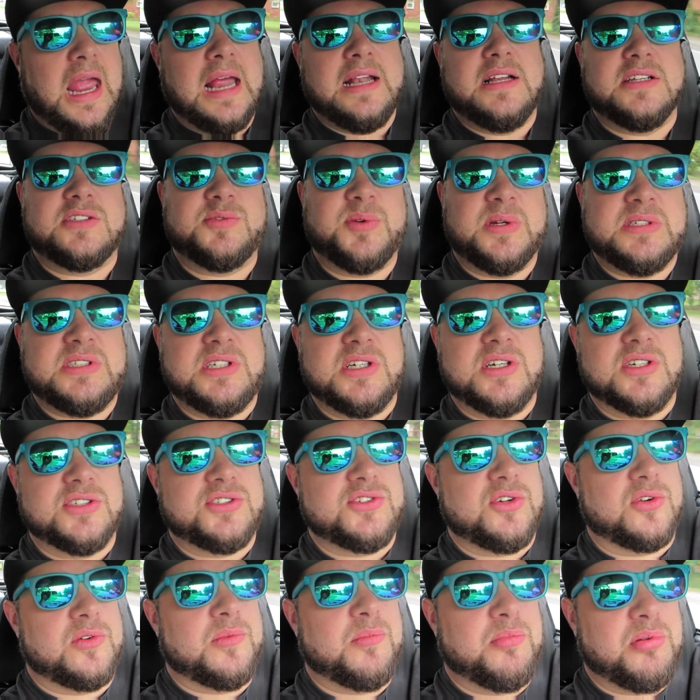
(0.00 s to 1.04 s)
and it's reaching a
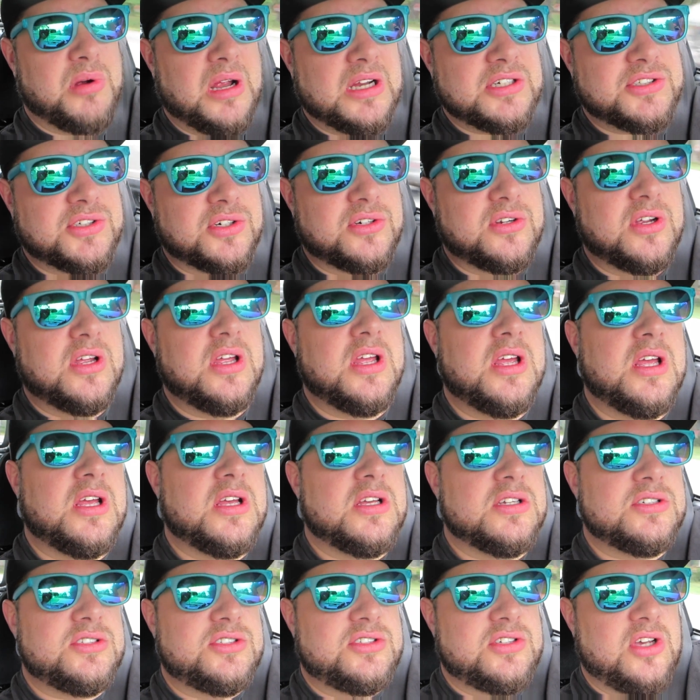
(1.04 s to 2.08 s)
certain pressure.
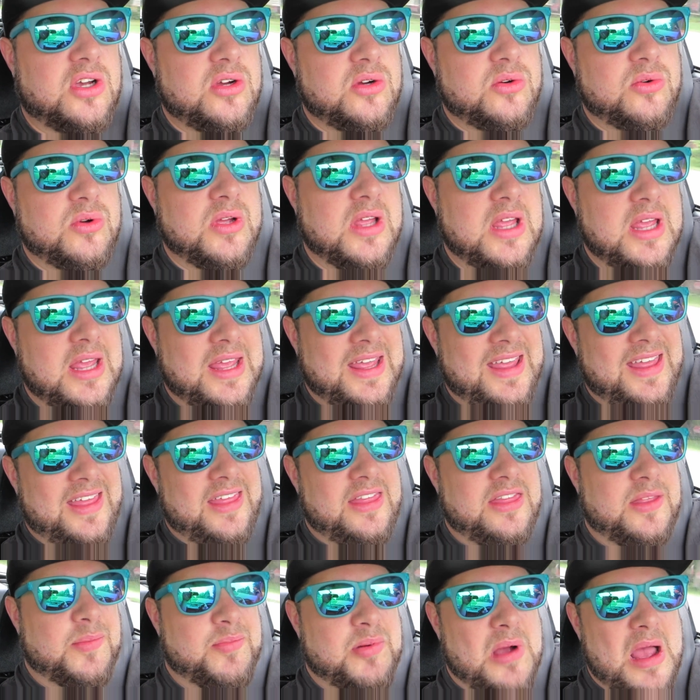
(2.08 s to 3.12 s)
So
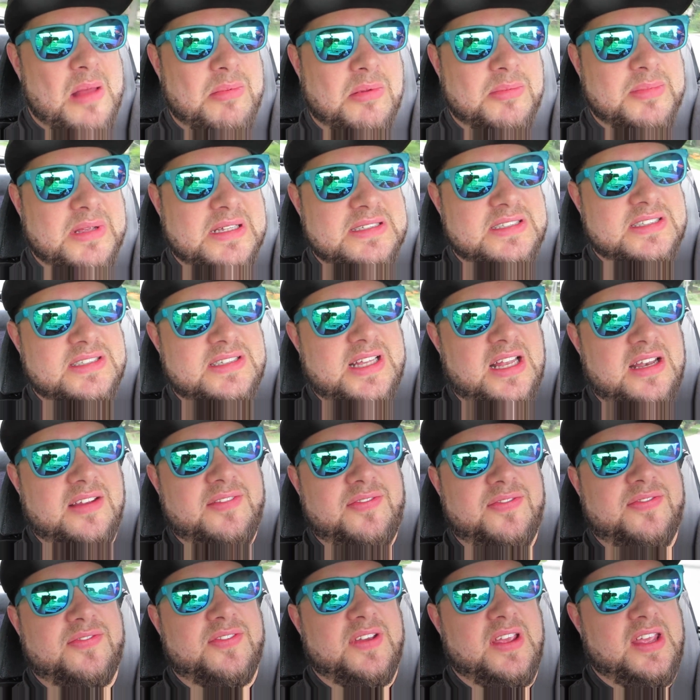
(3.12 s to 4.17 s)
the problem is that
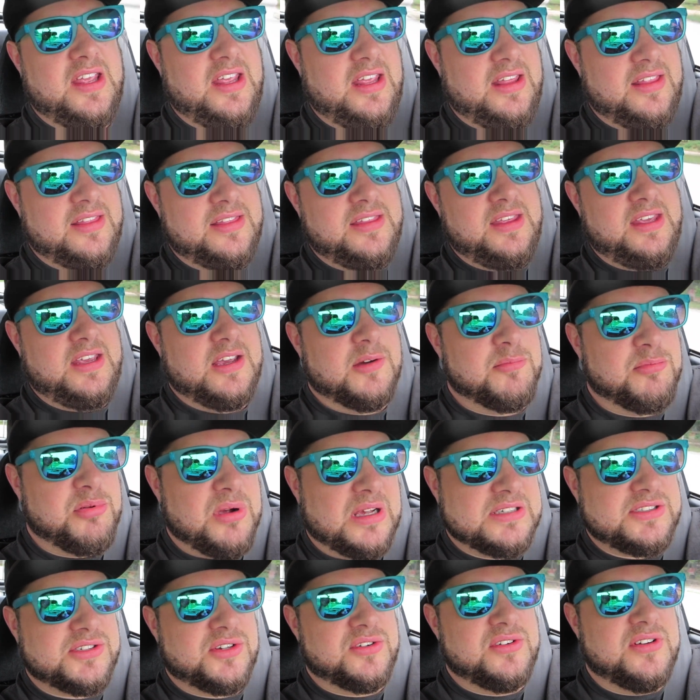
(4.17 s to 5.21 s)
if the
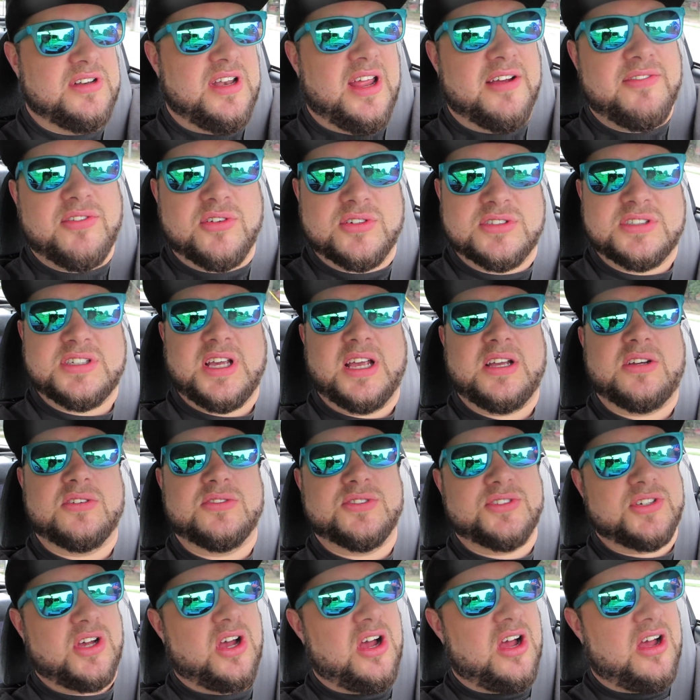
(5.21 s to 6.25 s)
compressor never
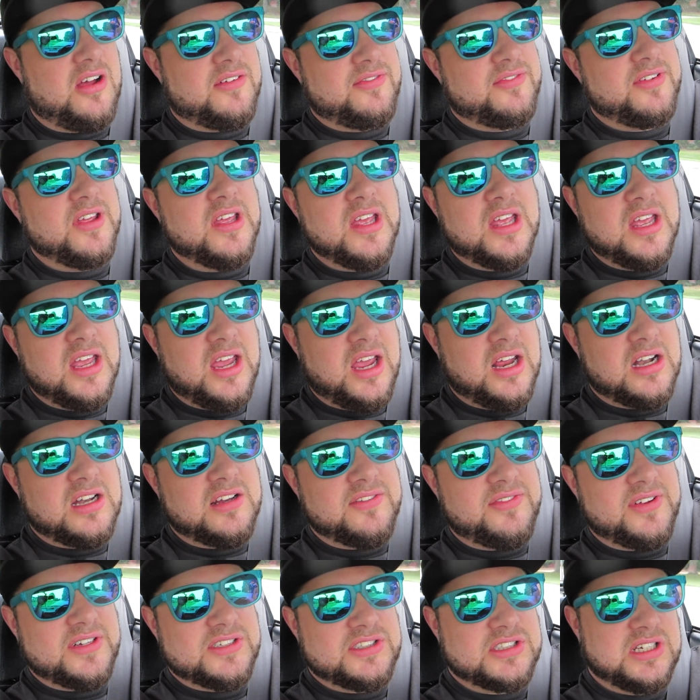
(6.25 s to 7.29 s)
cycles off, it'll
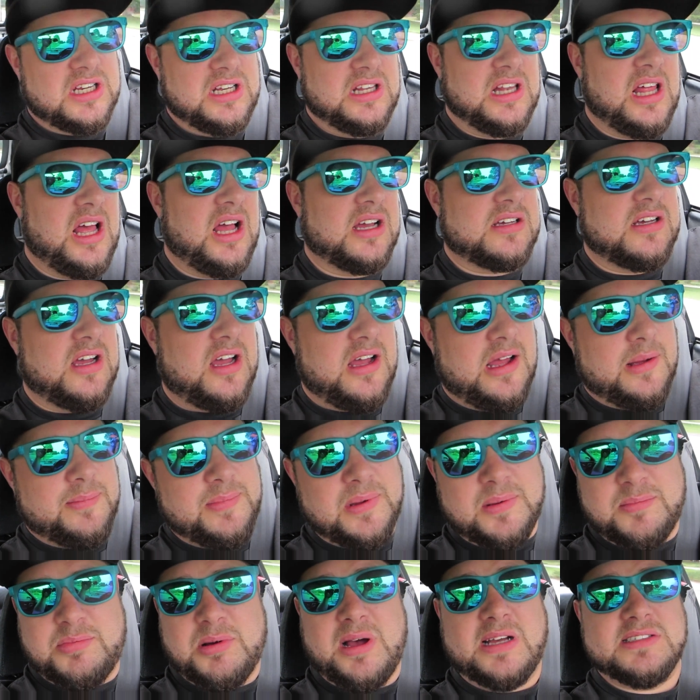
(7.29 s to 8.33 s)
eventually lock
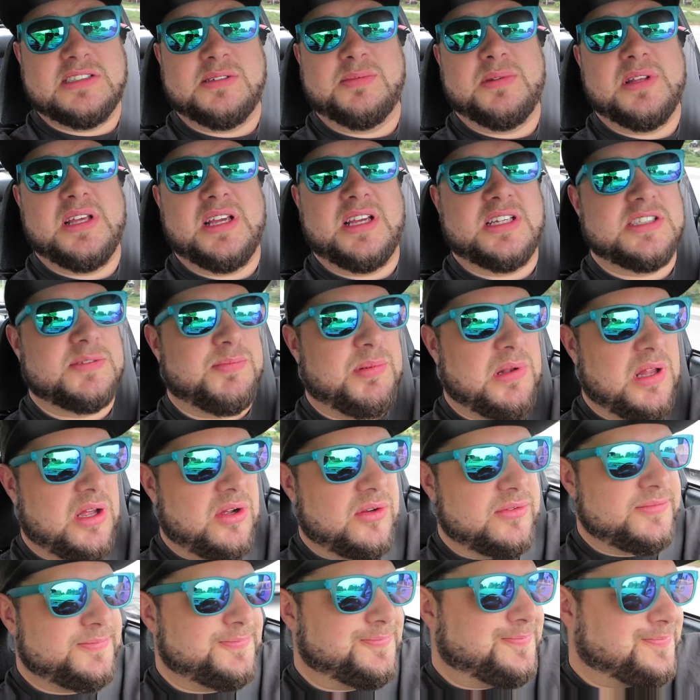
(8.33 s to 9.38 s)
up and possibly
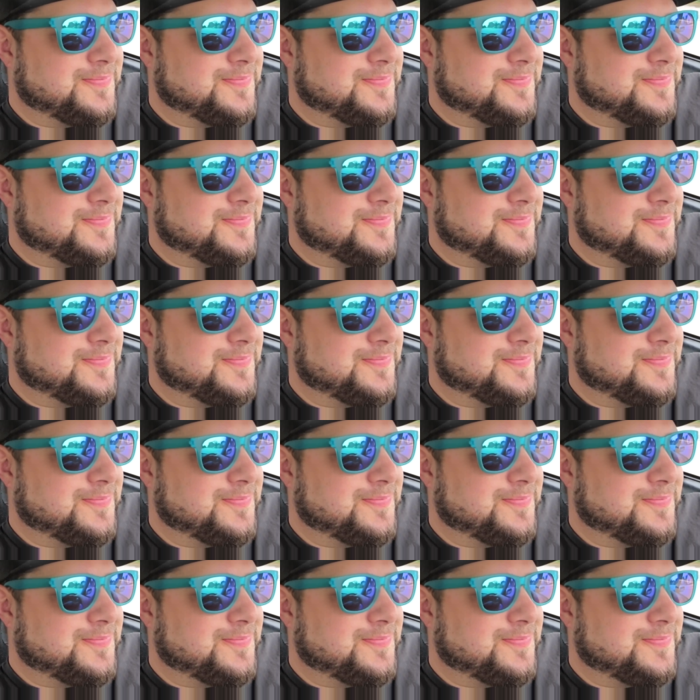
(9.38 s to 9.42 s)
explode.